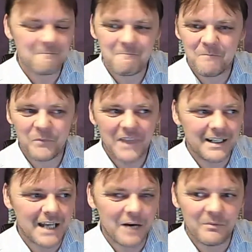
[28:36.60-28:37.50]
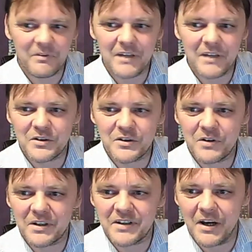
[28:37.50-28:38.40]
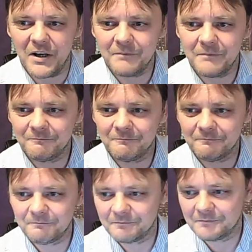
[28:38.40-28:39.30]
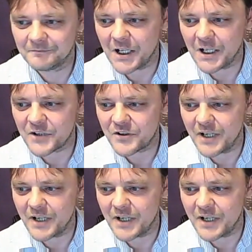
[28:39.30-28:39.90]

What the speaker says: Now, things took a turn last year